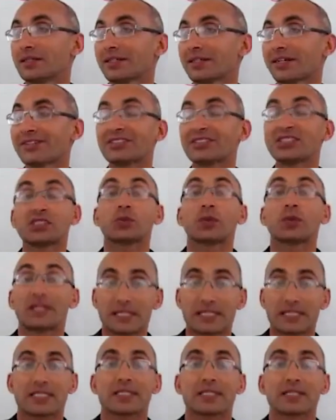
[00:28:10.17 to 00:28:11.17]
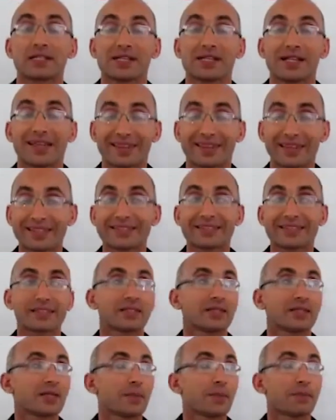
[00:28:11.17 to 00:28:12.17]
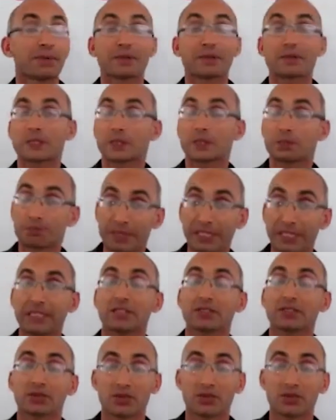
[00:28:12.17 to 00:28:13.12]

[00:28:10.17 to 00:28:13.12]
constituents that participate,